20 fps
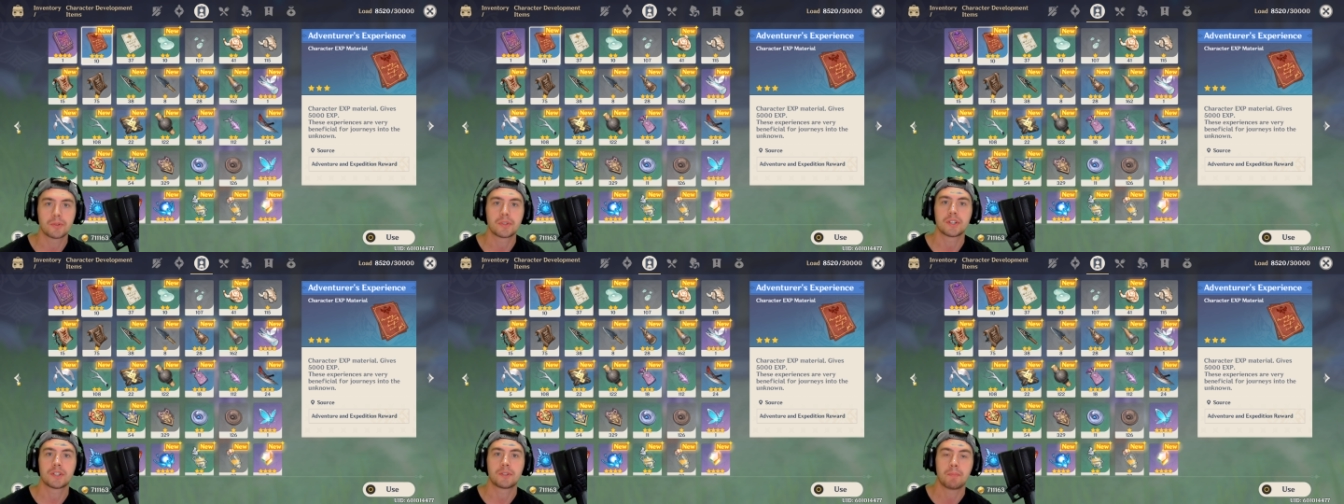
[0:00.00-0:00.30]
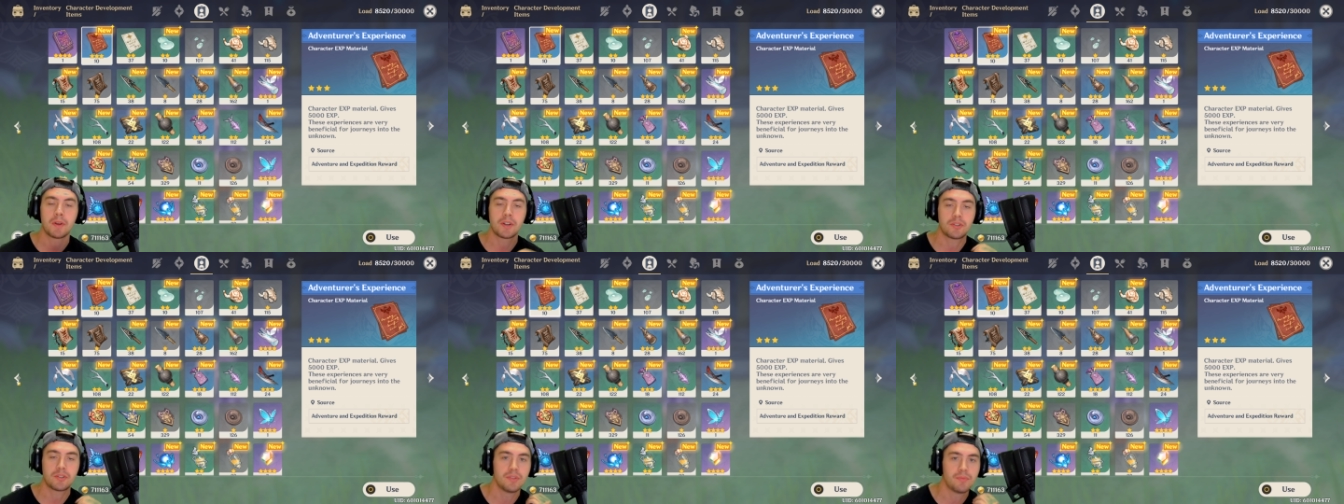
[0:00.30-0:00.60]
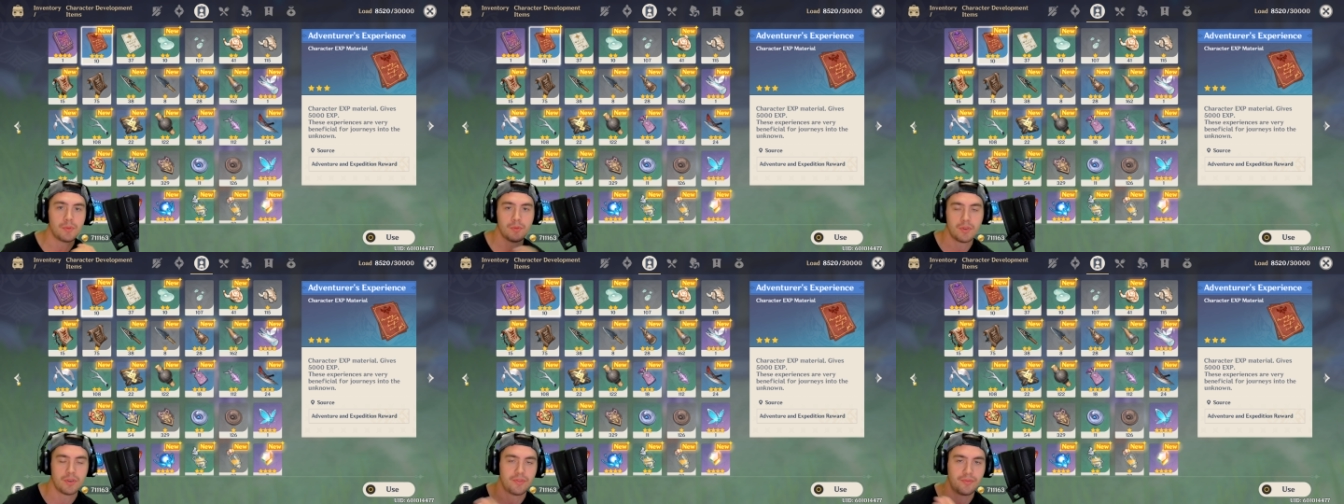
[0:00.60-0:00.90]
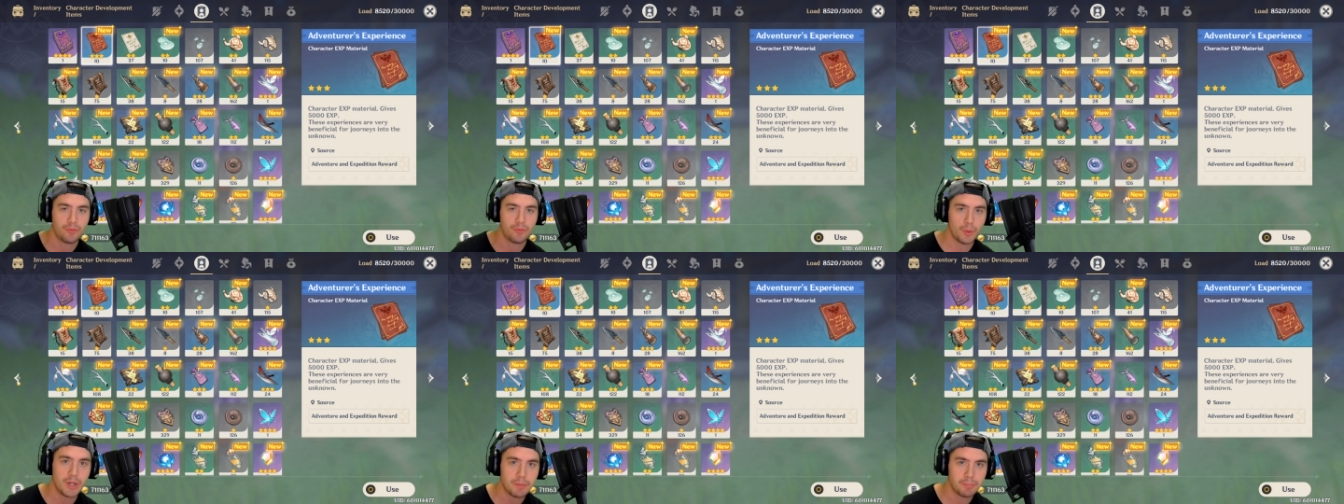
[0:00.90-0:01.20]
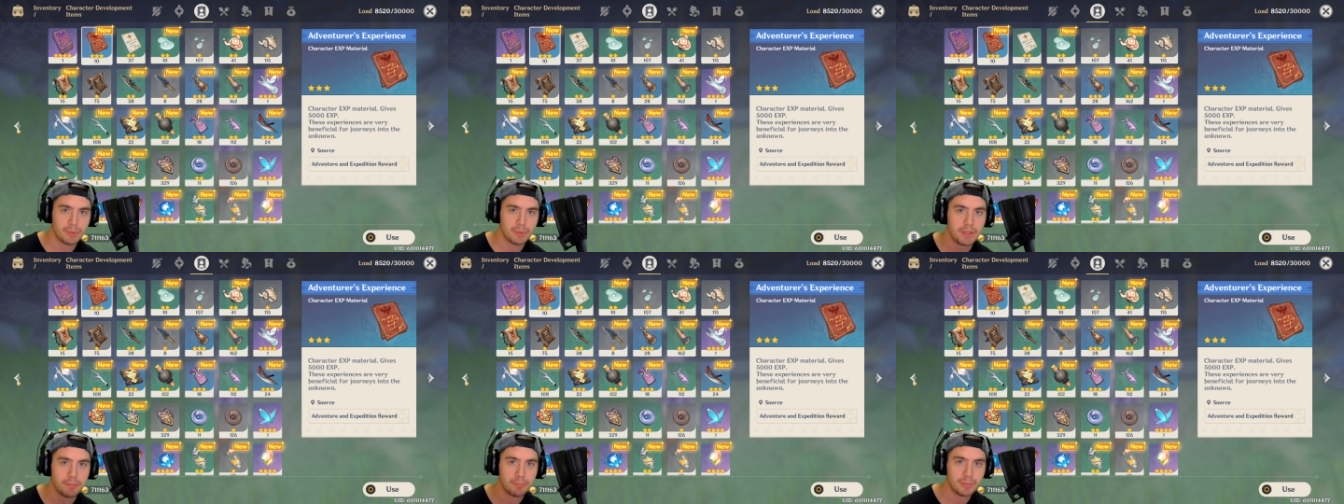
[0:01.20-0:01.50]
especially if you're a
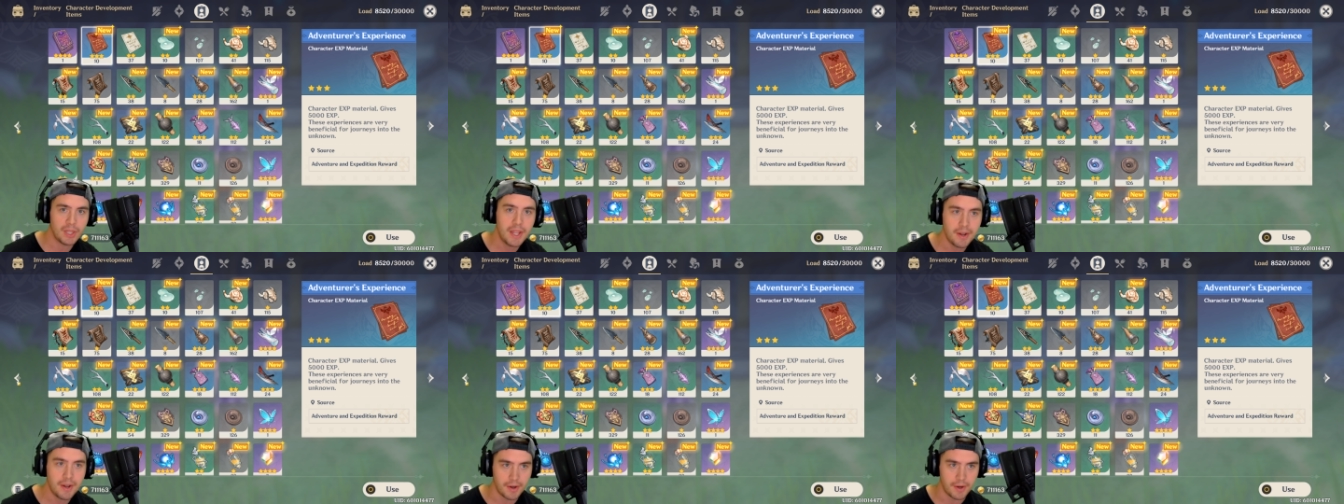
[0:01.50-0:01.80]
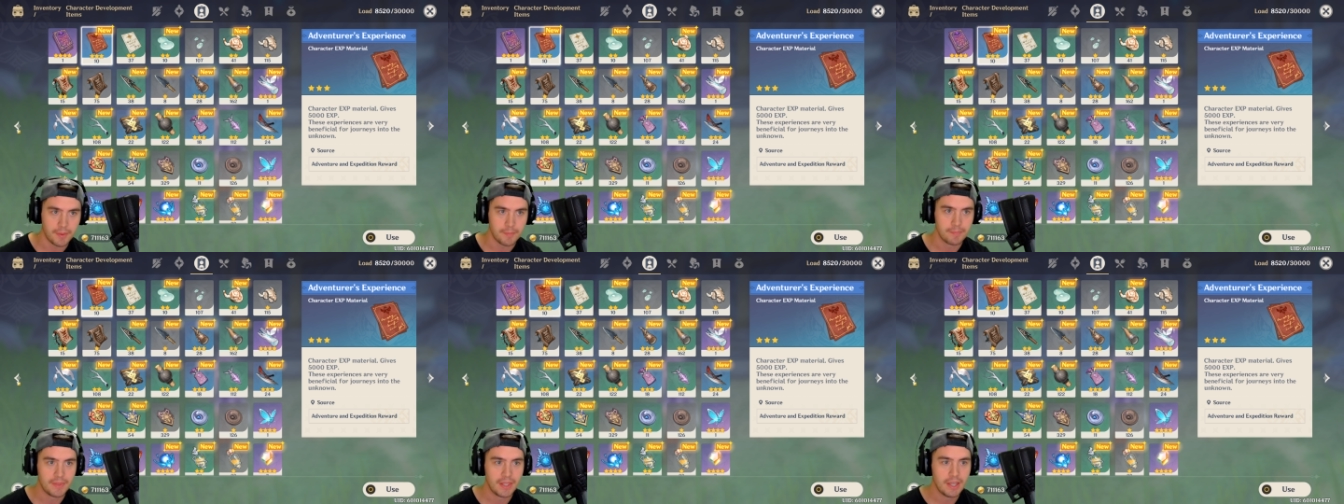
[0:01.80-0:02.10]
free-to-play player.